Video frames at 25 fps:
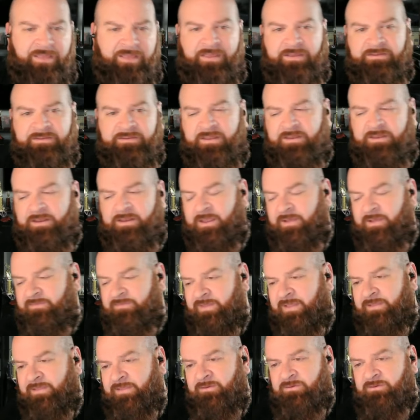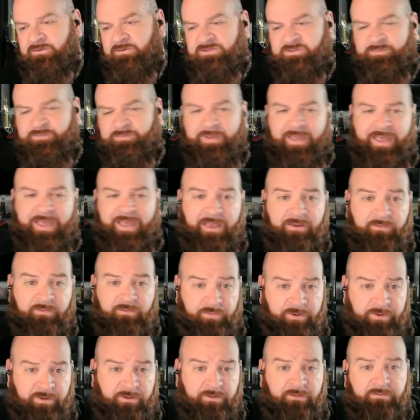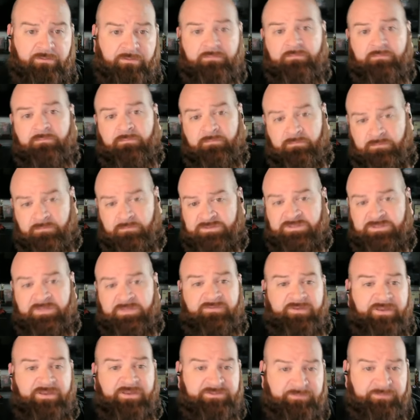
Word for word: they did have that little spat where Stephen A.